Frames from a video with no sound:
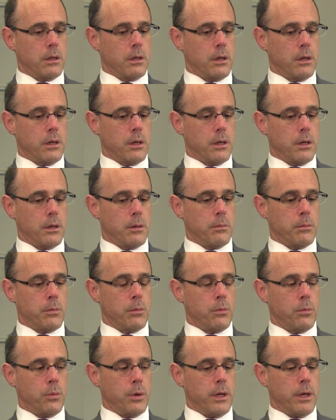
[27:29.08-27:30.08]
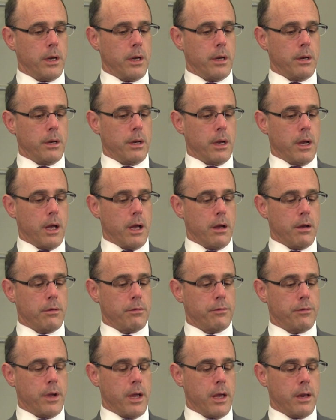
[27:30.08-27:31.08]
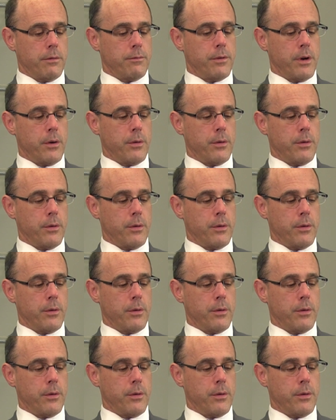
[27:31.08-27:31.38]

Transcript: Um, we have had